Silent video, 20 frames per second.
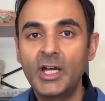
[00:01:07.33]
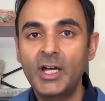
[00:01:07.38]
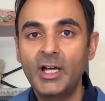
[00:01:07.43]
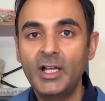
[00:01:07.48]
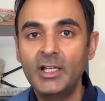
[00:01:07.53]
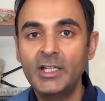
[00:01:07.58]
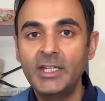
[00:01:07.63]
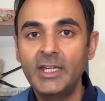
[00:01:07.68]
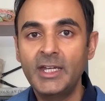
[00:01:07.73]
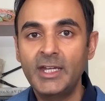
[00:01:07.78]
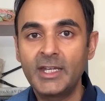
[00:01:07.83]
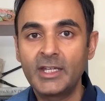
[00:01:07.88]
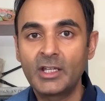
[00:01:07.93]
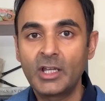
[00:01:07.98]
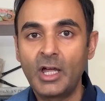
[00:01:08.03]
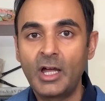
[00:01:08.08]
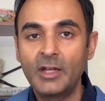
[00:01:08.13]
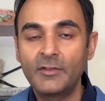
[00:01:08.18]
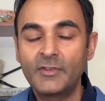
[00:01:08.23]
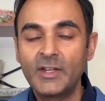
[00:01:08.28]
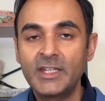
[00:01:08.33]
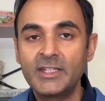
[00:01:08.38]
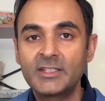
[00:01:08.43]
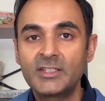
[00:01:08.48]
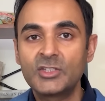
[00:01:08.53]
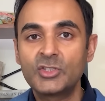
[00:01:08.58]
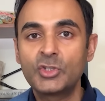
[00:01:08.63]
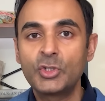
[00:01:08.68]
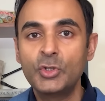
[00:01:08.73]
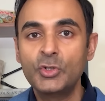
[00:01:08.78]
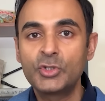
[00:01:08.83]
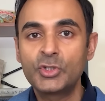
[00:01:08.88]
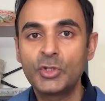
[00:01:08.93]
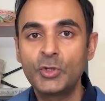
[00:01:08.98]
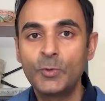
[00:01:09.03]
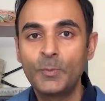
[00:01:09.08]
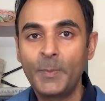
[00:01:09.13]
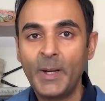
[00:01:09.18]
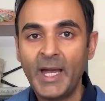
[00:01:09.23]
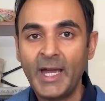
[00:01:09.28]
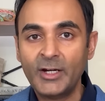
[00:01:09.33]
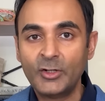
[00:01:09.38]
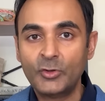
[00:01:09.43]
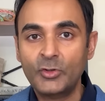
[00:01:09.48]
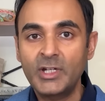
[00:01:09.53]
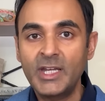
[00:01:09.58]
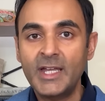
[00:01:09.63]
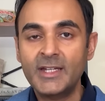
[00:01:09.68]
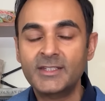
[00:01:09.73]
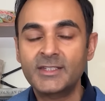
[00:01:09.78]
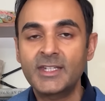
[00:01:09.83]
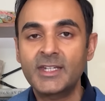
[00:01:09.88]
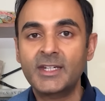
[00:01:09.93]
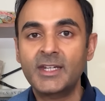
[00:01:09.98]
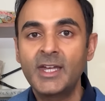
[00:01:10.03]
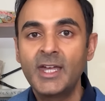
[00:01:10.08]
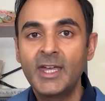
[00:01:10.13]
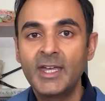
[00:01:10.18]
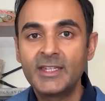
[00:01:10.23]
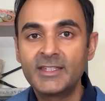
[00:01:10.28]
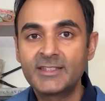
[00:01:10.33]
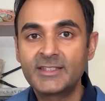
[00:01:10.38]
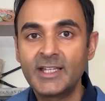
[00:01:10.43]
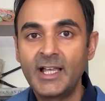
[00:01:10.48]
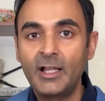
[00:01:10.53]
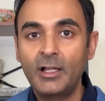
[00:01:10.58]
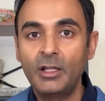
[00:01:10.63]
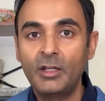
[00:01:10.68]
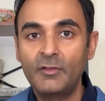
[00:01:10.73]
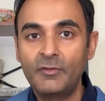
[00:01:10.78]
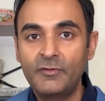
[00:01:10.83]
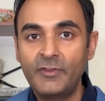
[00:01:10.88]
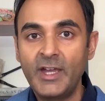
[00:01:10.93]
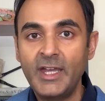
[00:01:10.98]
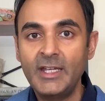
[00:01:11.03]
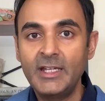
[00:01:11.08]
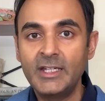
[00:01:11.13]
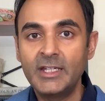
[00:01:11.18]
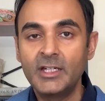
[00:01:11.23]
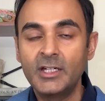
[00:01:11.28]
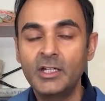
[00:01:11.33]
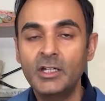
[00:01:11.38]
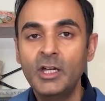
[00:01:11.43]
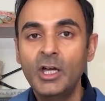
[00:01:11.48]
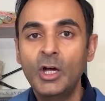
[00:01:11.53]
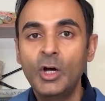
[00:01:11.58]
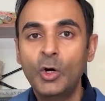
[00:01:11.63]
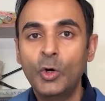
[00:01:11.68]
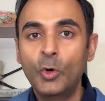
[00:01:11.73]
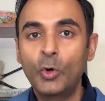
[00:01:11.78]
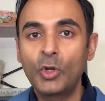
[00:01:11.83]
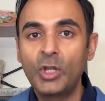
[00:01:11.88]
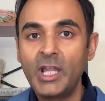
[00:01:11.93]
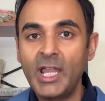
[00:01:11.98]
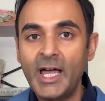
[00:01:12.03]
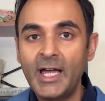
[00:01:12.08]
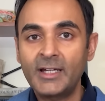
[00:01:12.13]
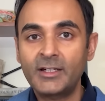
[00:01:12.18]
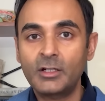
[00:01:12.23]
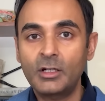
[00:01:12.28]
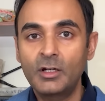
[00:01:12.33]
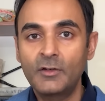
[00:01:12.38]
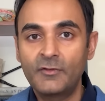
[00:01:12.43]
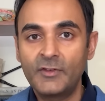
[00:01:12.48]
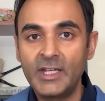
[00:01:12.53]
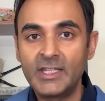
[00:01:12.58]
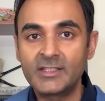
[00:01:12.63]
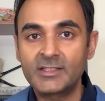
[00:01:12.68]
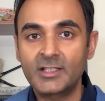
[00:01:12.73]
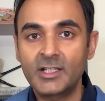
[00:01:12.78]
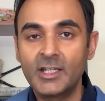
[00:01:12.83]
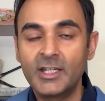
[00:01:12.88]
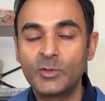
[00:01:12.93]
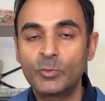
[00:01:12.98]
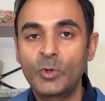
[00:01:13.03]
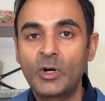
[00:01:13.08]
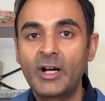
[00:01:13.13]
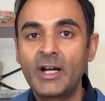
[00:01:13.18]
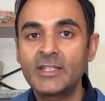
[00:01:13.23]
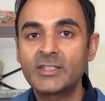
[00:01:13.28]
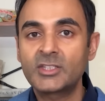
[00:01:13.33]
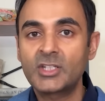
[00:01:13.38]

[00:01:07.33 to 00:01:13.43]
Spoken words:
earlier in life, and it is due to pancreatic cell failure or lack of insulin, whereas